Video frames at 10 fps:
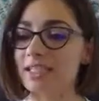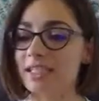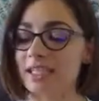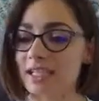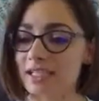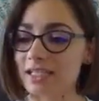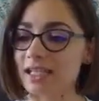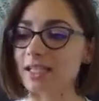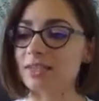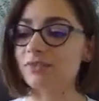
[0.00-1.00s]
it's
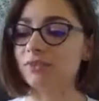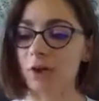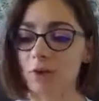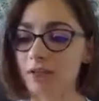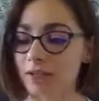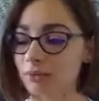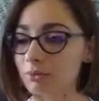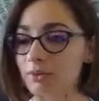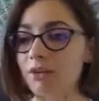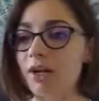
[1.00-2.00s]
easy, it's flowing like a
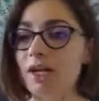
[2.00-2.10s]
river,